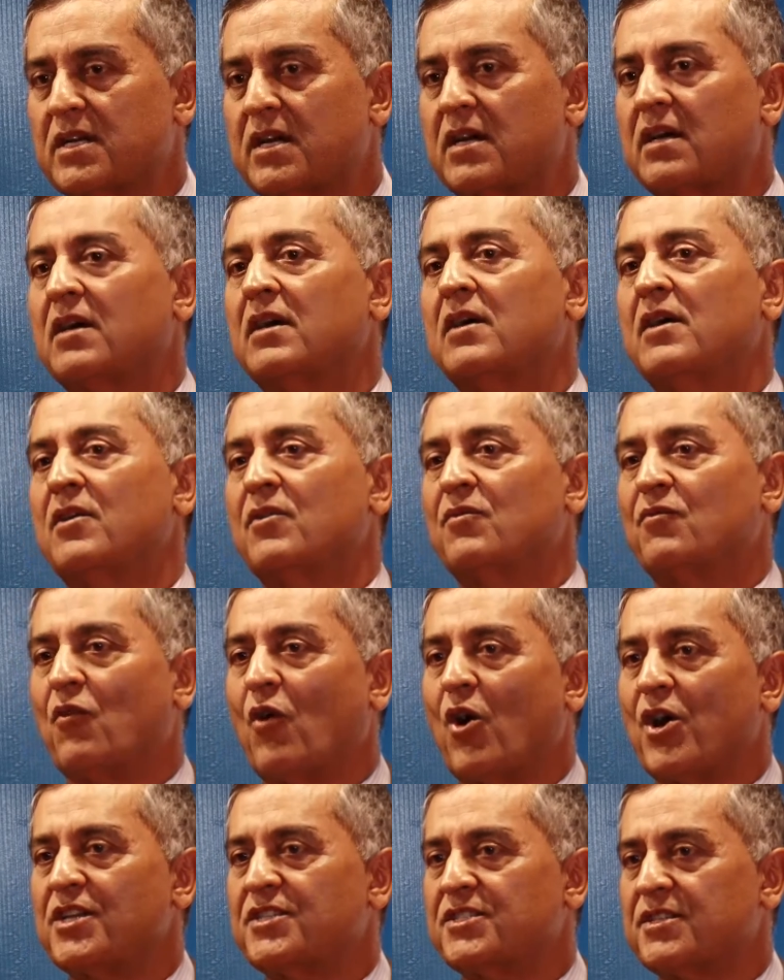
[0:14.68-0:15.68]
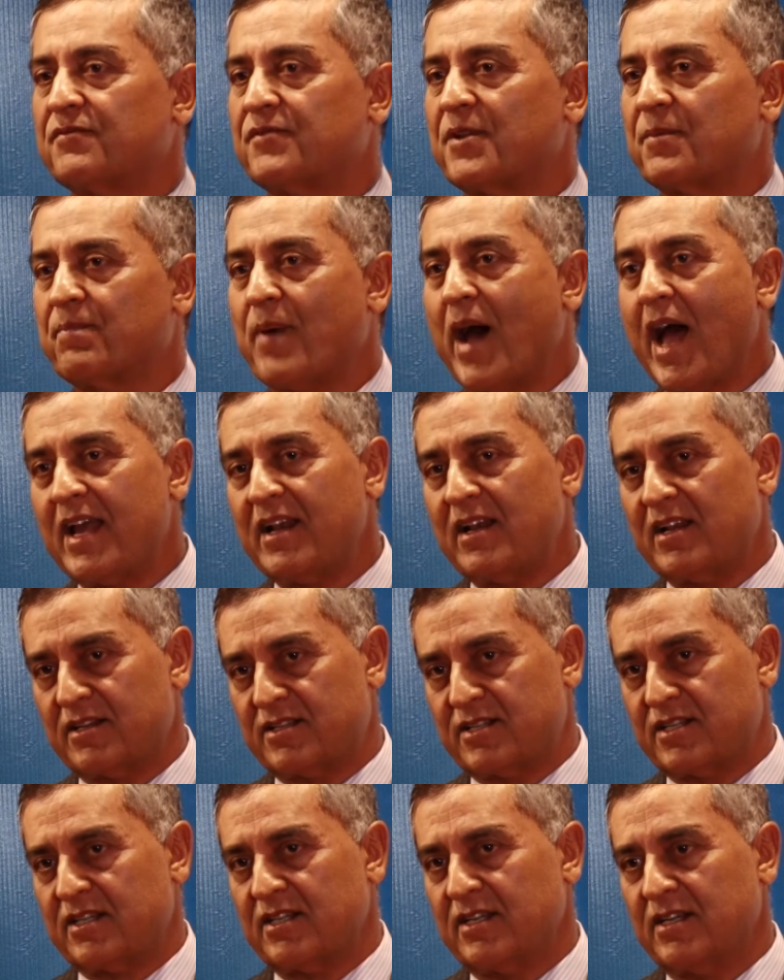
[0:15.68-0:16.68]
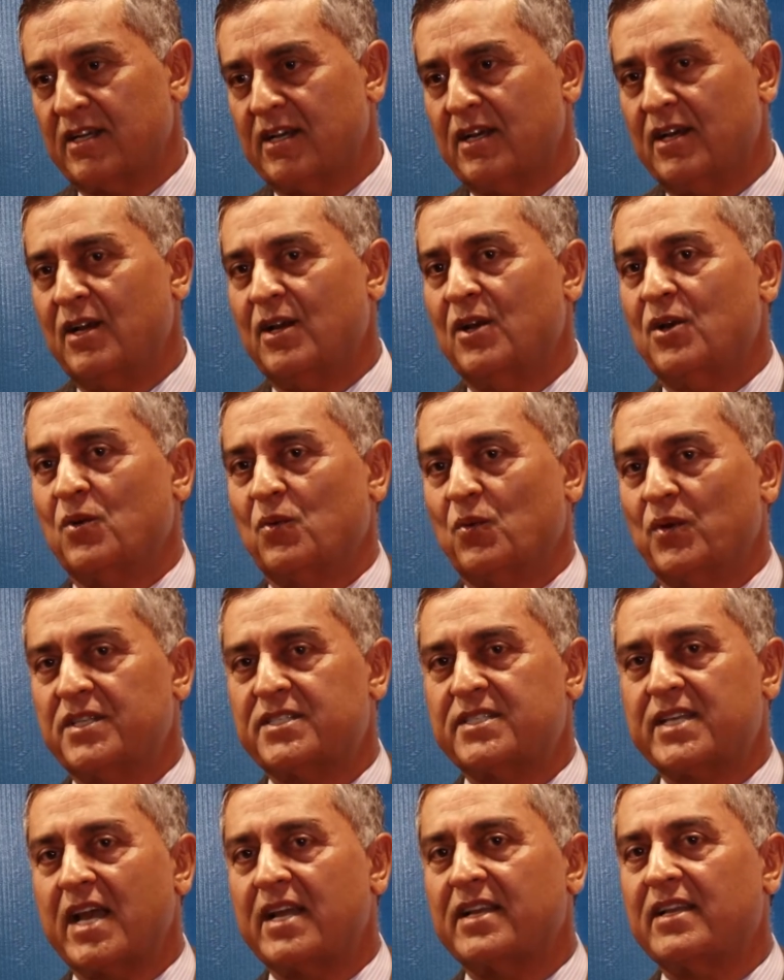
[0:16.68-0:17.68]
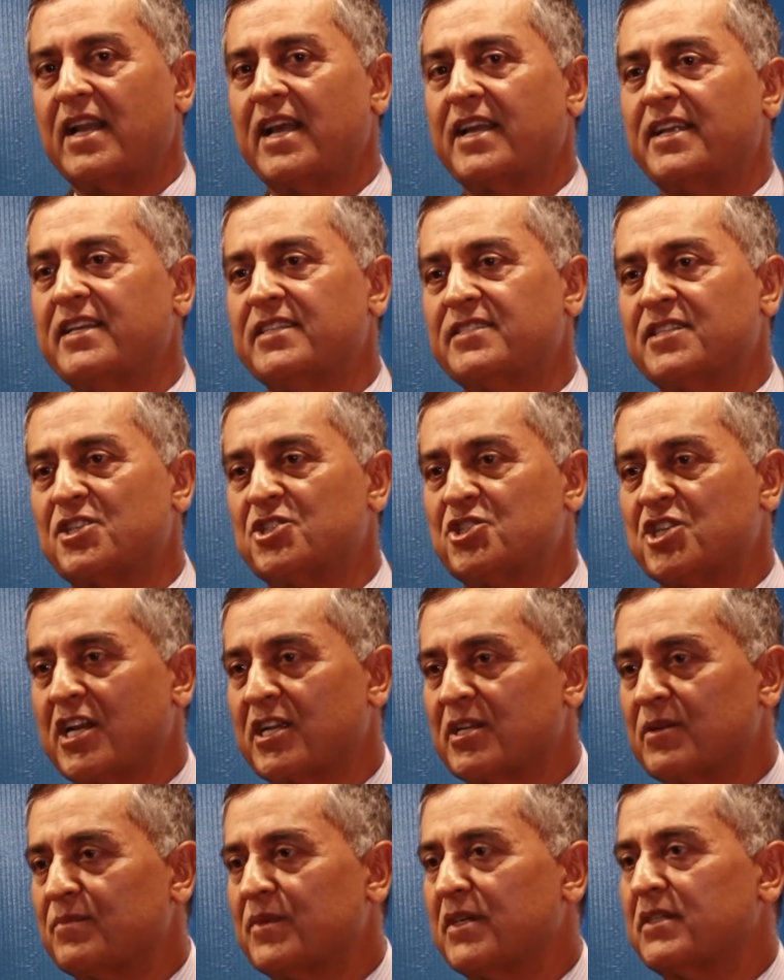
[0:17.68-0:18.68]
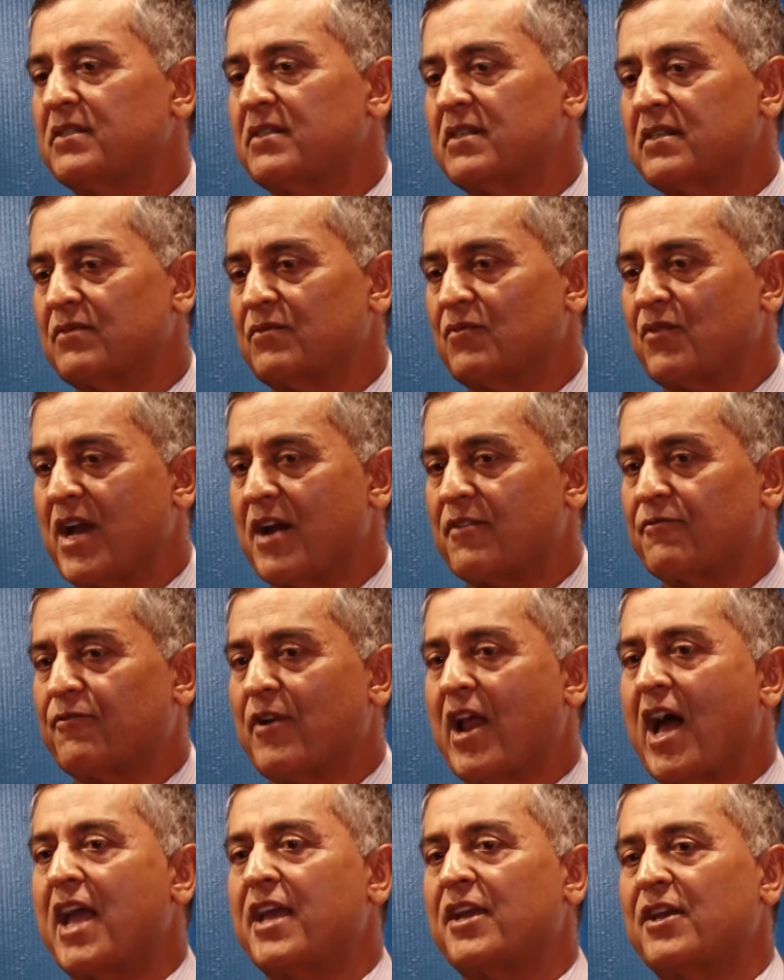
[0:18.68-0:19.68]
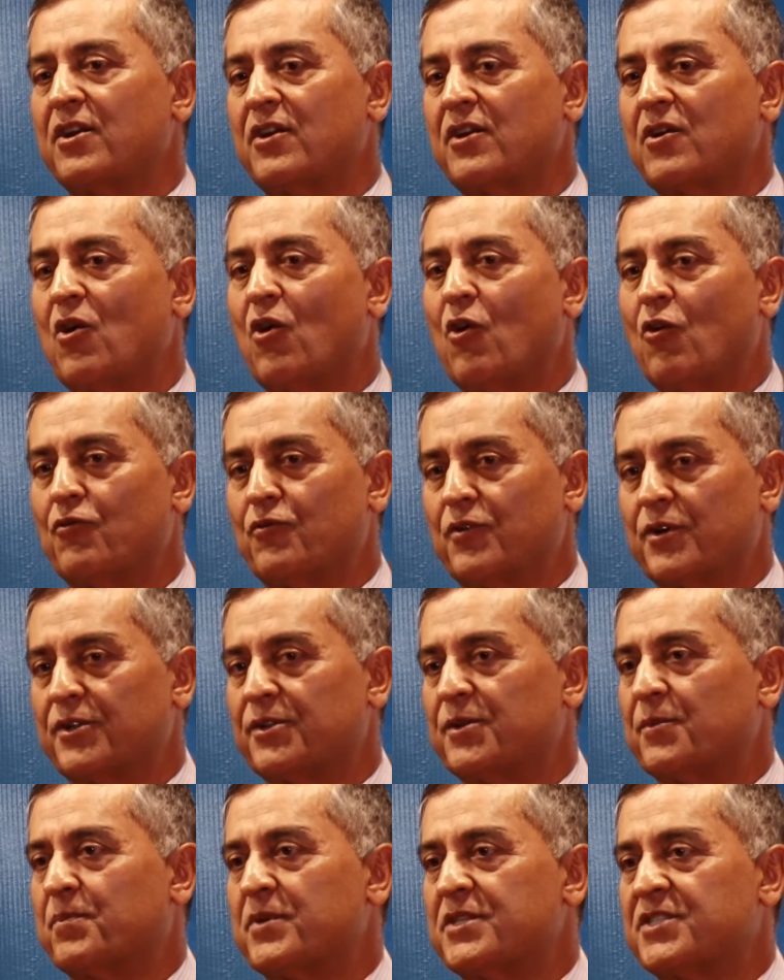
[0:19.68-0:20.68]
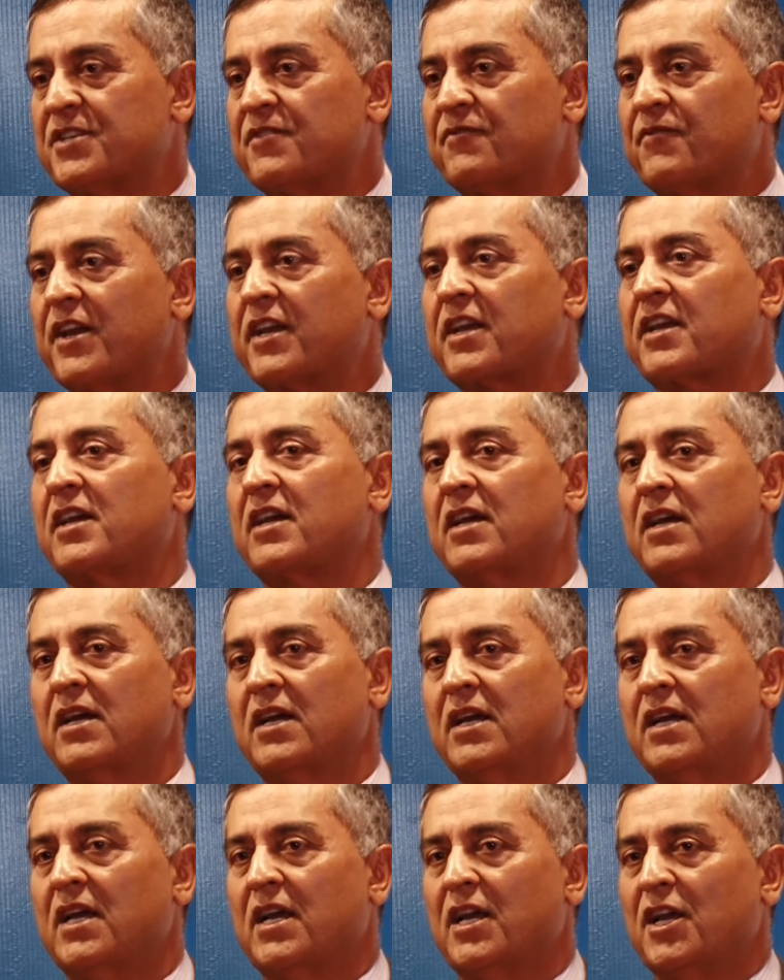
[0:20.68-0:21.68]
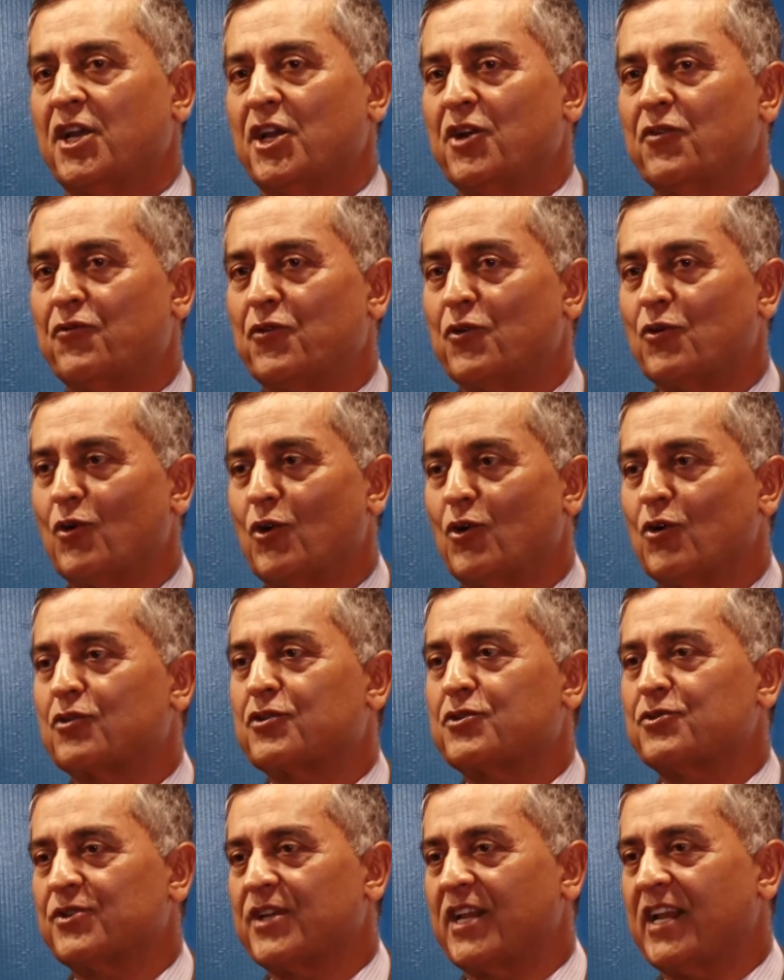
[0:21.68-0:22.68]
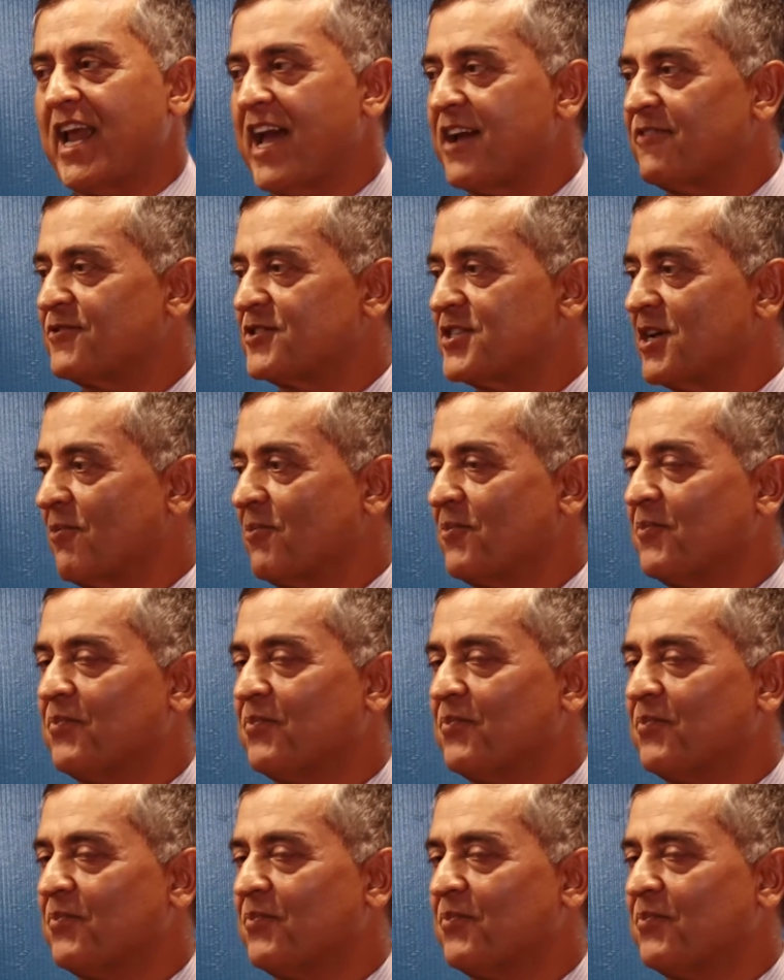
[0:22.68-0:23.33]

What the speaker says: the voice of the pilot, which said, "Ladies and gentlemen, we are flying over the Pacific. If you look to the left,